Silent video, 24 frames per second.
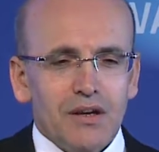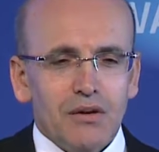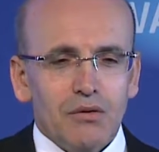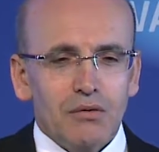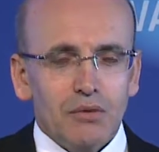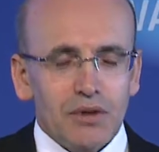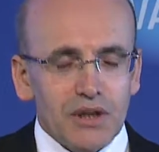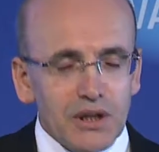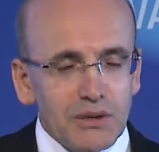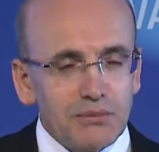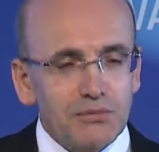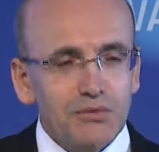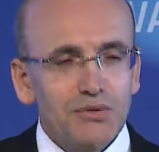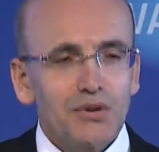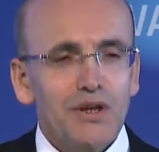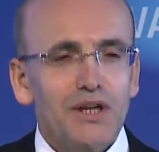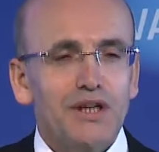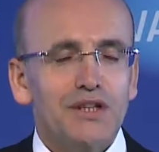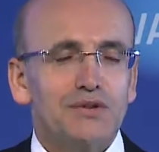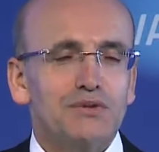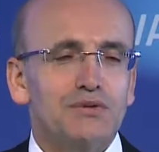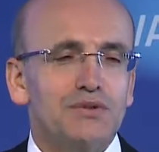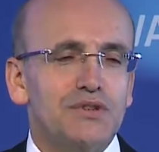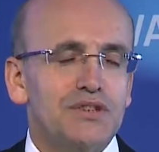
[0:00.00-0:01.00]
What I'm
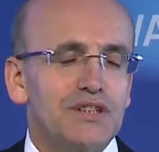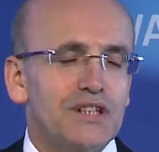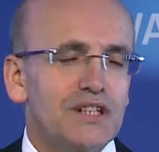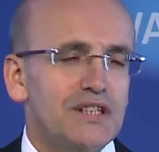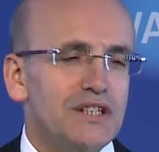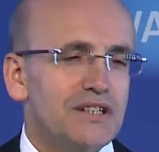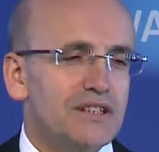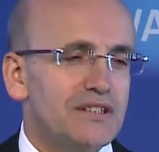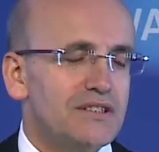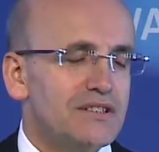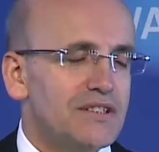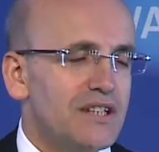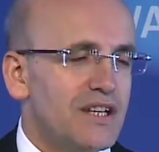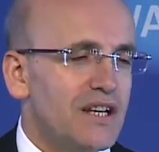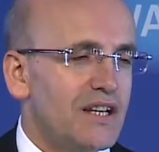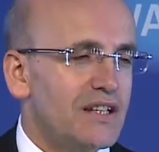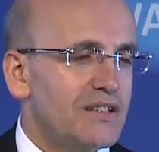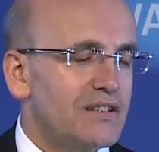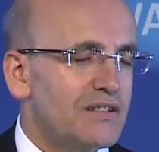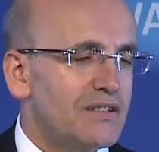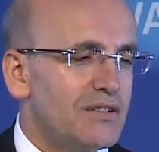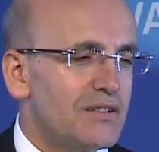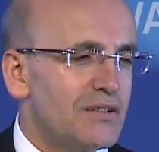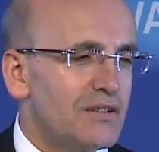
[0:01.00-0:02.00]
trying to say is
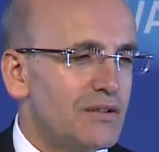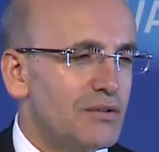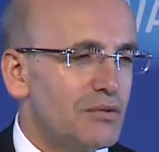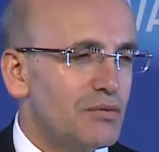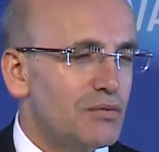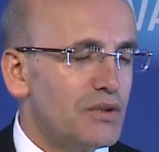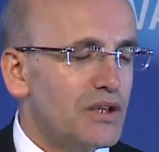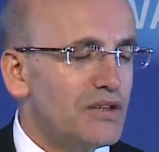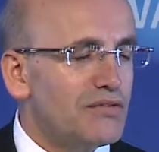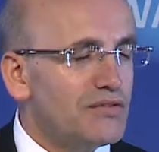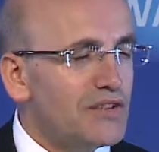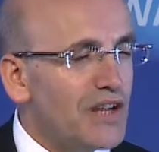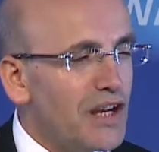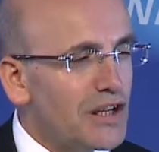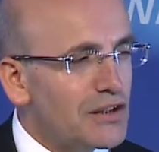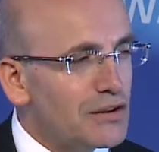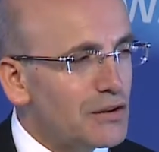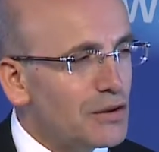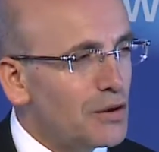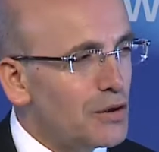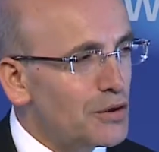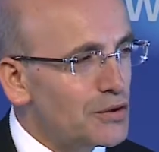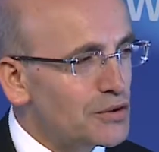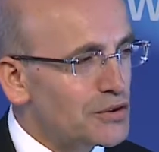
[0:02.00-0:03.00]
that we have not
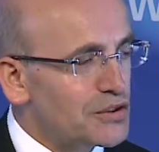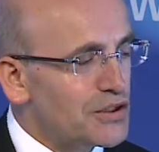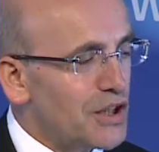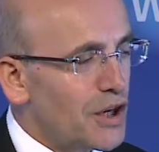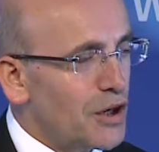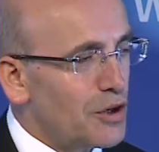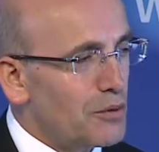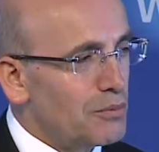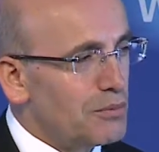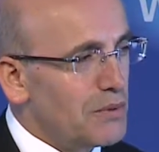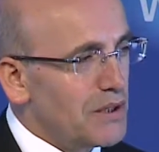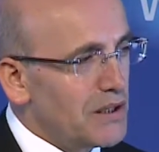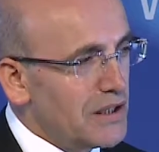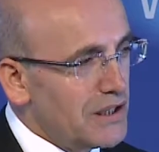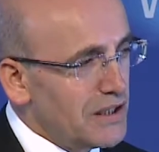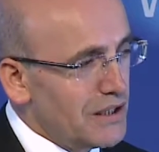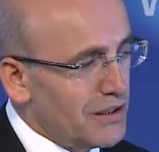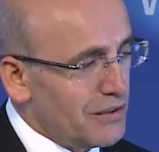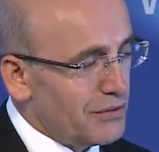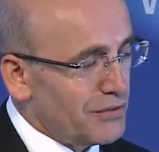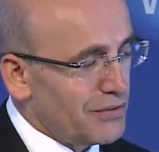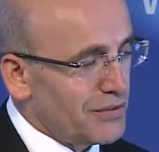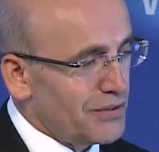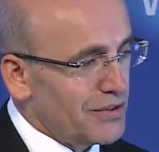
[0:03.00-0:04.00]
lost our
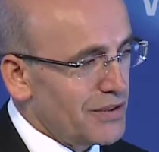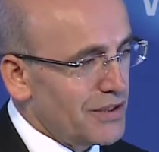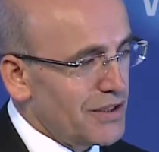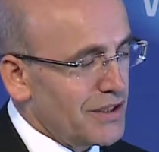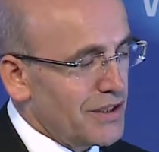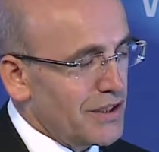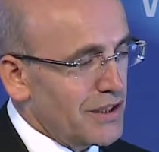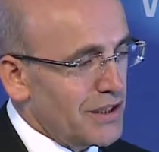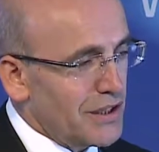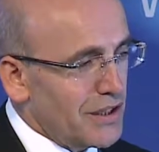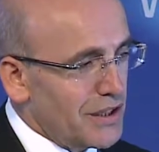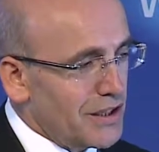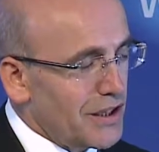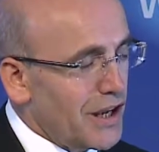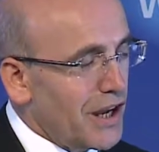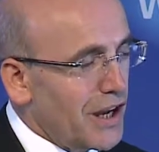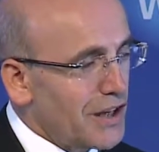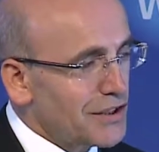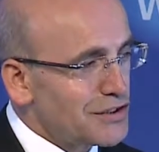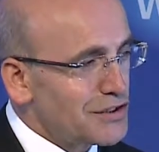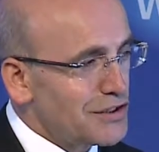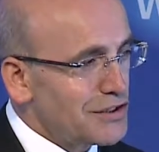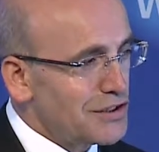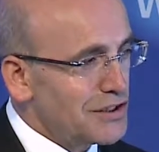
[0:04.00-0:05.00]
belief in
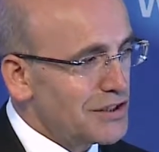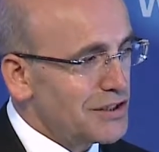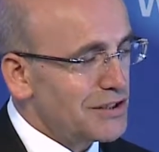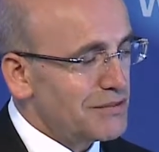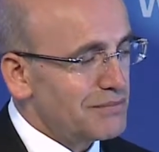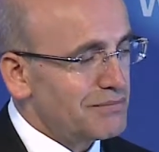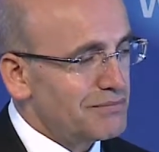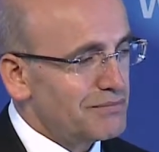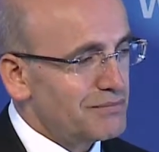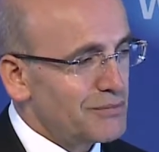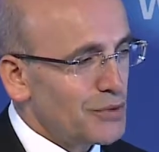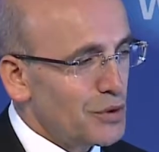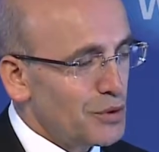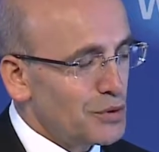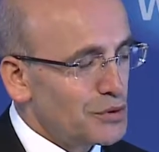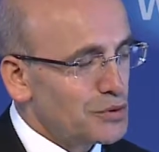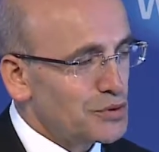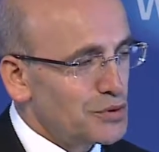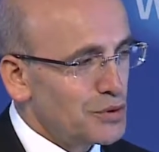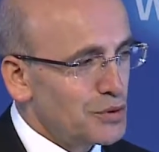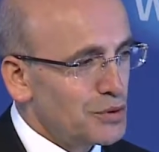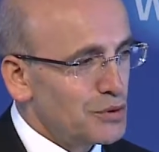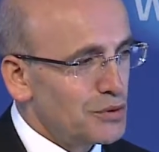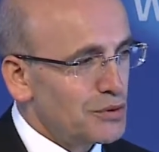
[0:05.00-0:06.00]
actually
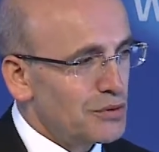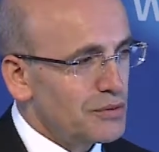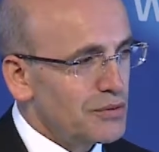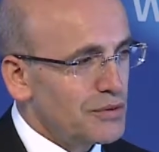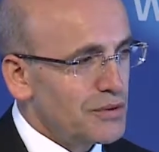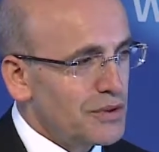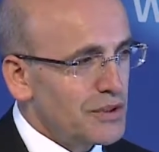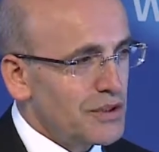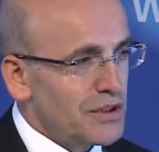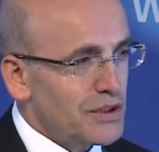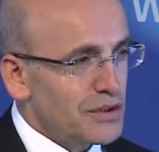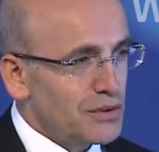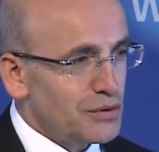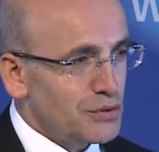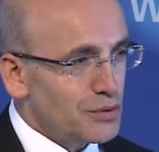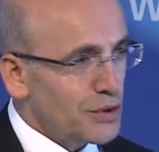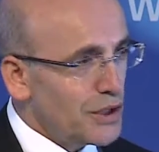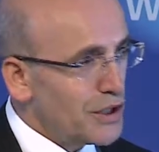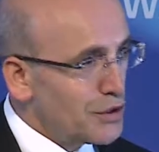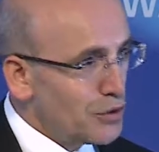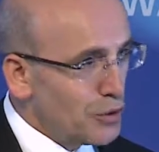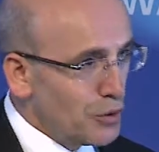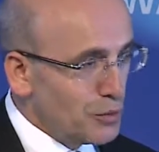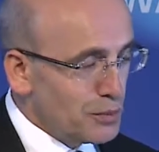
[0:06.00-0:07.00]
also
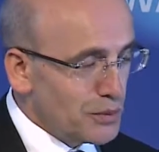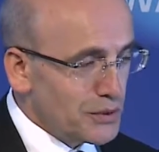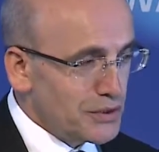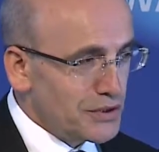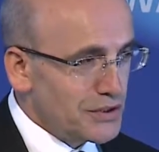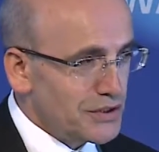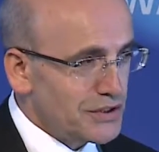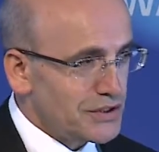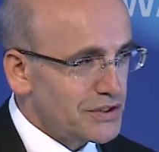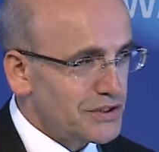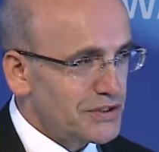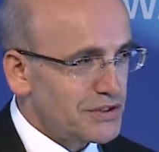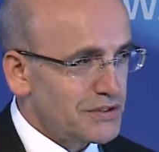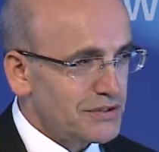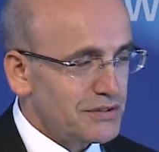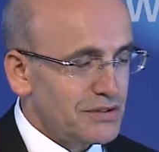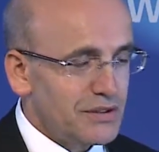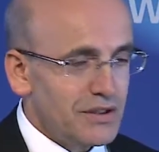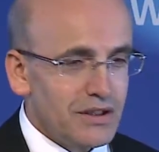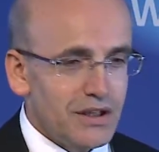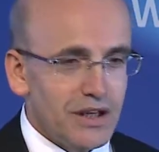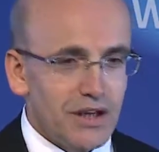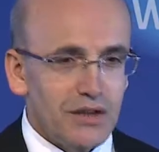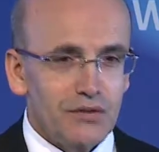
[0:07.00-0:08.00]
trade openness
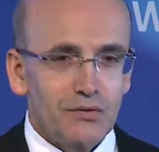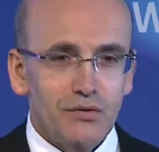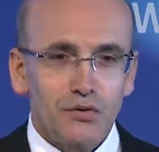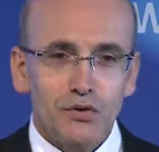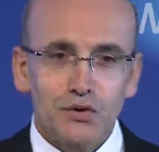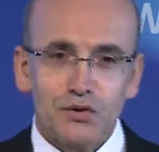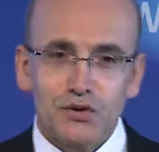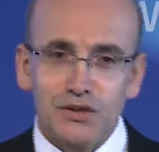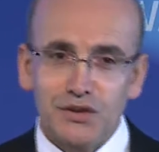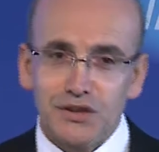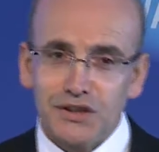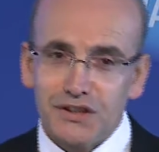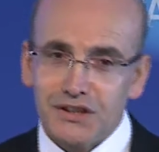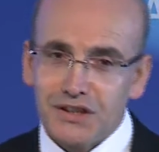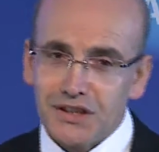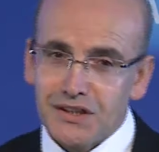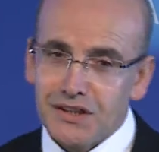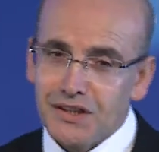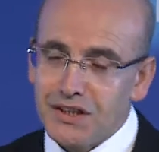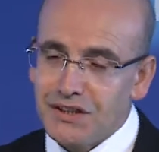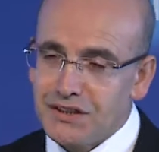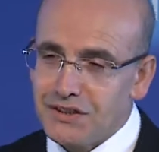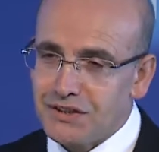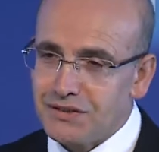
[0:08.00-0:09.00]
and further
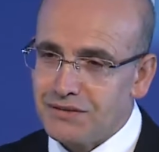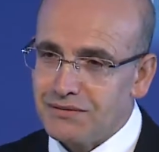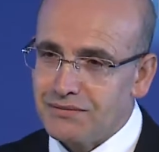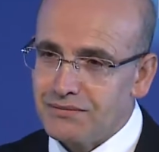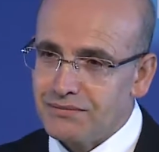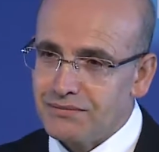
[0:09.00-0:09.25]
integration.